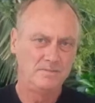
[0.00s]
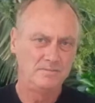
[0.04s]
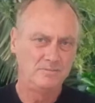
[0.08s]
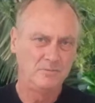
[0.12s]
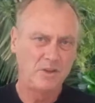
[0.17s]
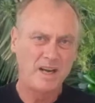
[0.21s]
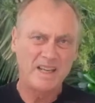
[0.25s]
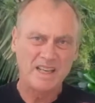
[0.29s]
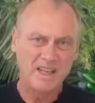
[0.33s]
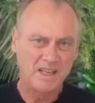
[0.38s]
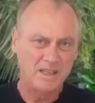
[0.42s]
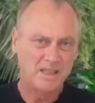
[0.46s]

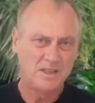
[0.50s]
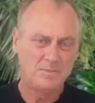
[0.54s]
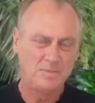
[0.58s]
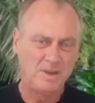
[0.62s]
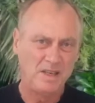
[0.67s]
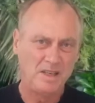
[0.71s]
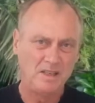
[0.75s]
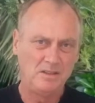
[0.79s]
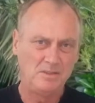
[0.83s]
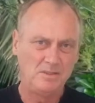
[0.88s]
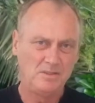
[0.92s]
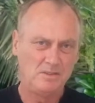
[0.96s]
racketed
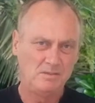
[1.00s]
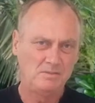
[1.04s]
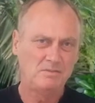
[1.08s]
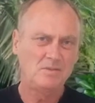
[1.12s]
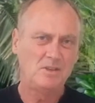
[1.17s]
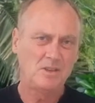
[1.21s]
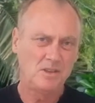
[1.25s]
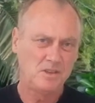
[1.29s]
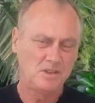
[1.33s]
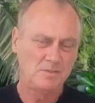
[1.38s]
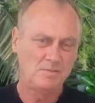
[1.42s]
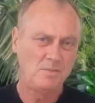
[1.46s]
speed
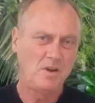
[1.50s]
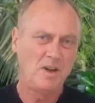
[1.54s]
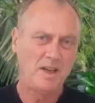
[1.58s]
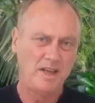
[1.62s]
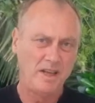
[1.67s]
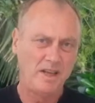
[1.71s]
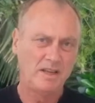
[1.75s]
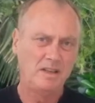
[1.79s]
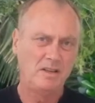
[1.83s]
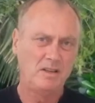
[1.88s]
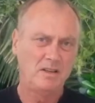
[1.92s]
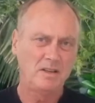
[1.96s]
just by
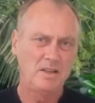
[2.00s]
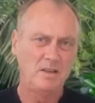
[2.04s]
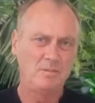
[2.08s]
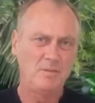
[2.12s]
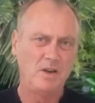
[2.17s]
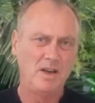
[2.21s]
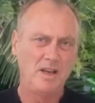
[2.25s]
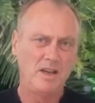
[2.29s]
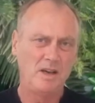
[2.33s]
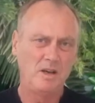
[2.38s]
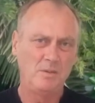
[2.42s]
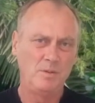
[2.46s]
unlocking
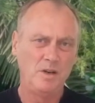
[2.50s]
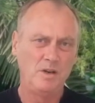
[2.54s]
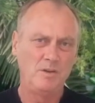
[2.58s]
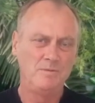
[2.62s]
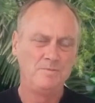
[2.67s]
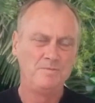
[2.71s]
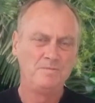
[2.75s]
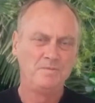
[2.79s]
my elbow.